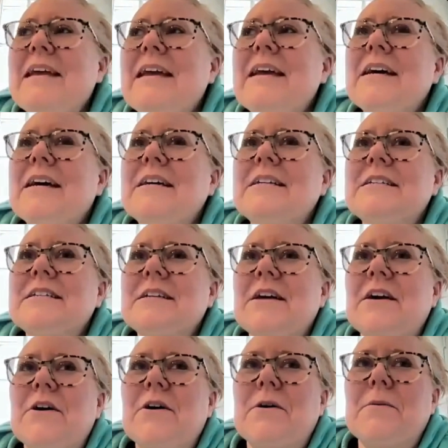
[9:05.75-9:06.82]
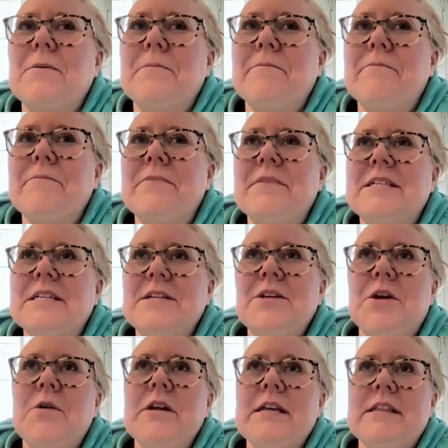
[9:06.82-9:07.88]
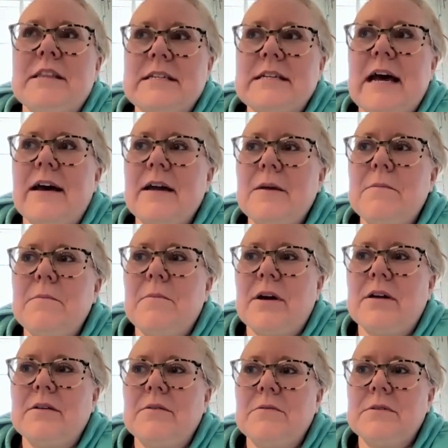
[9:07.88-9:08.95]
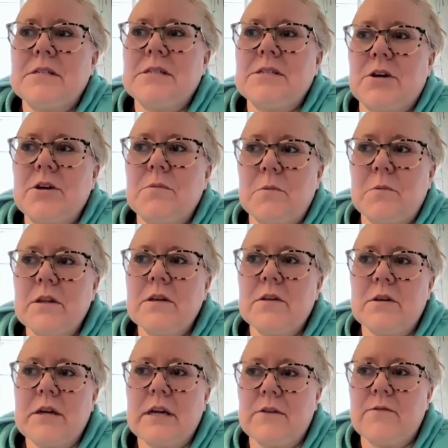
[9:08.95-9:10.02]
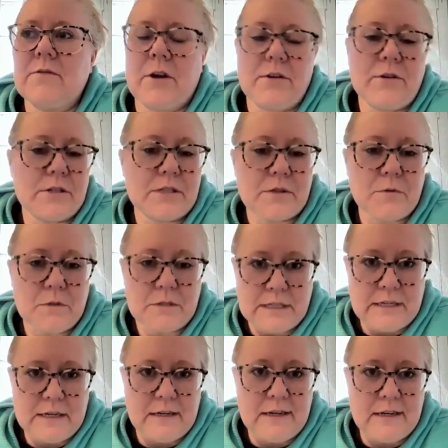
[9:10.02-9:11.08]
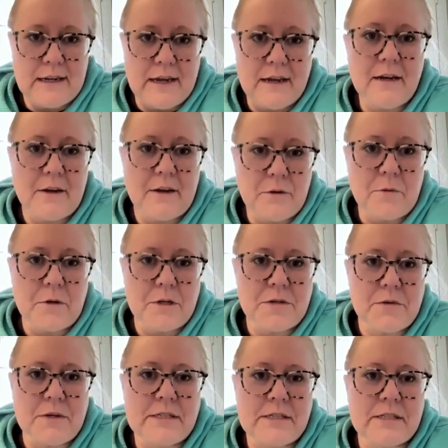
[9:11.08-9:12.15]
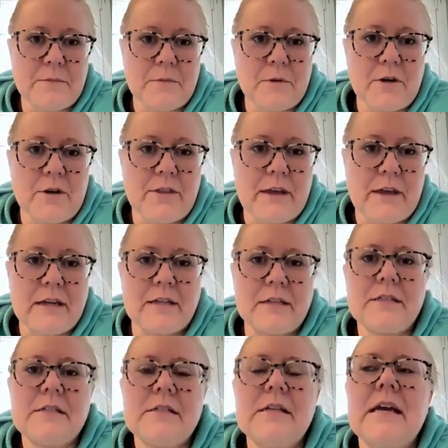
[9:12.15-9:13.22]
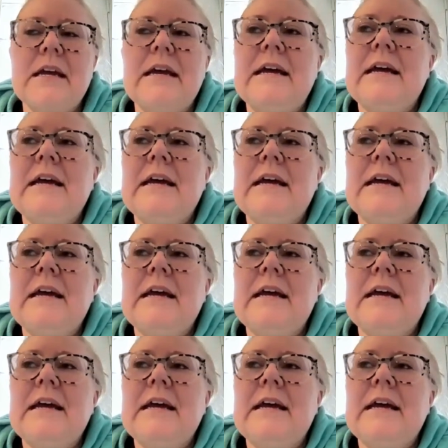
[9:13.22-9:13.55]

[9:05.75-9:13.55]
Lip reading: And didn't know it at the time, but started really looking for other schools in Indiana who were doing similar things.